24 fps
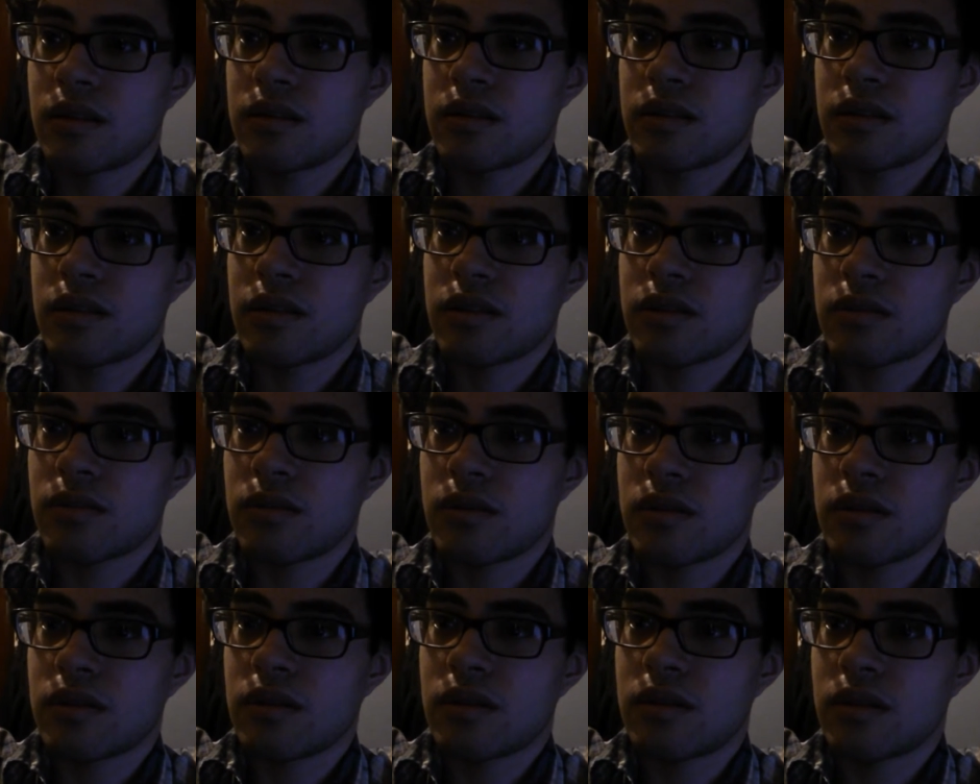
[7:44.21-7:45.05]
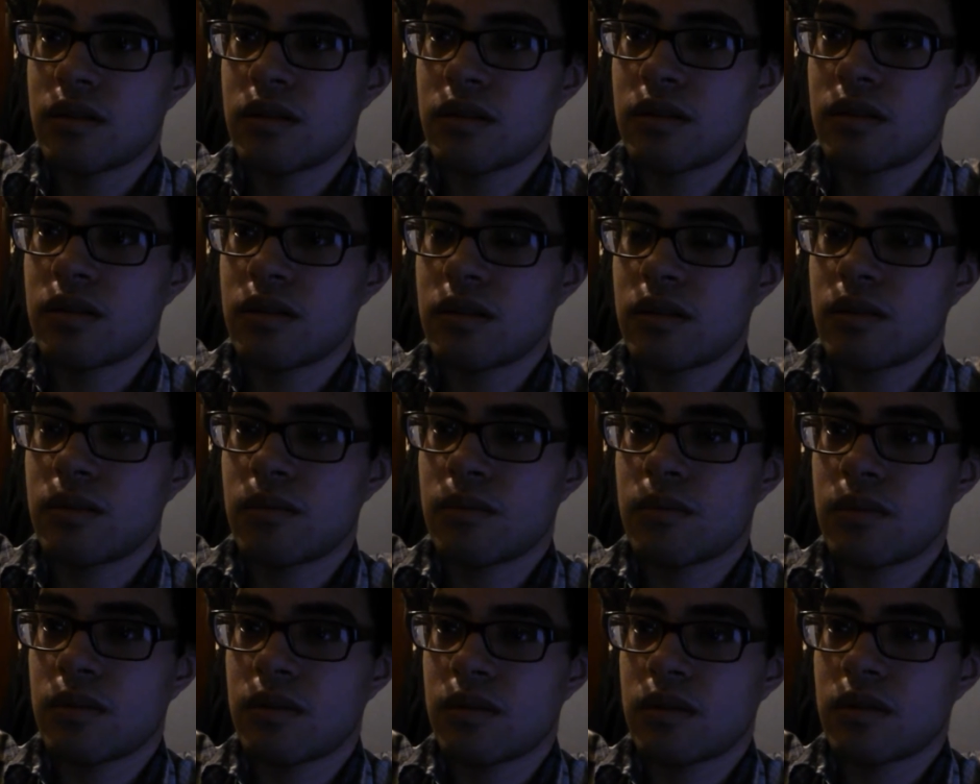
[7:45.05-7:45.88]
Is it this one?
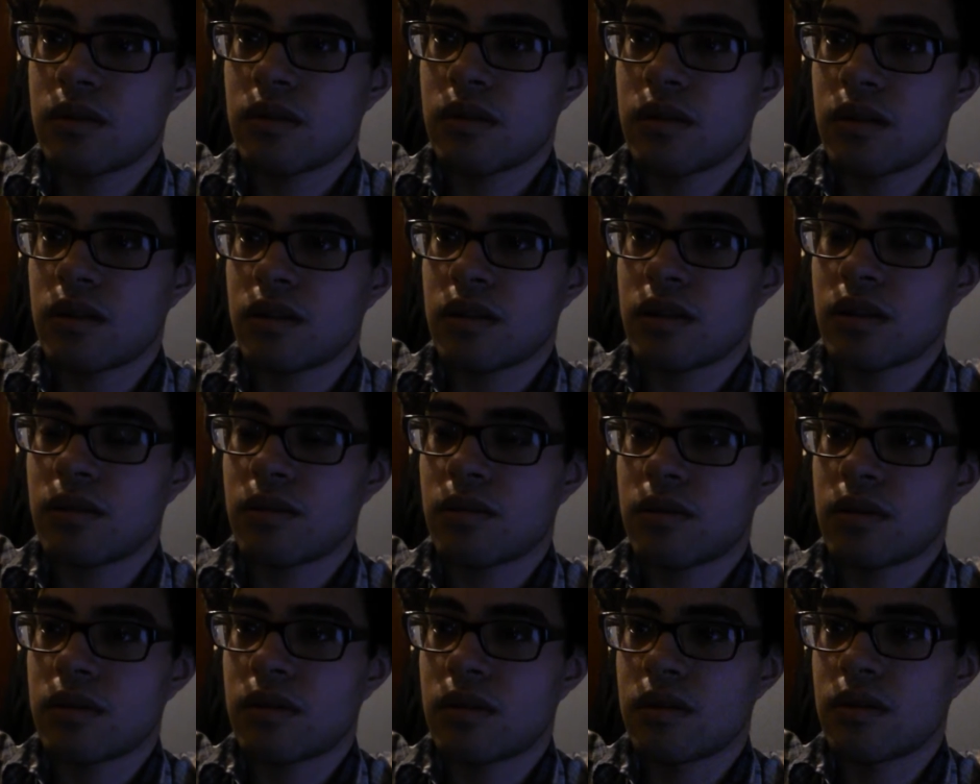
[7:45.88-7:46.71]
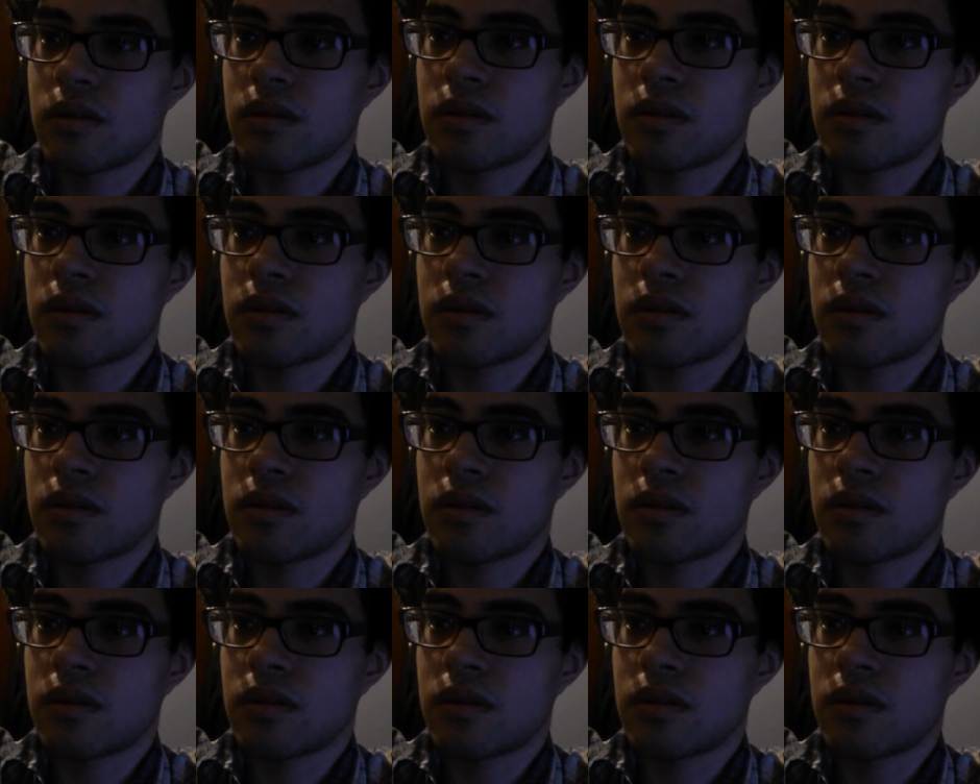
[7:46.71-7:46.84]
Nope, not that one.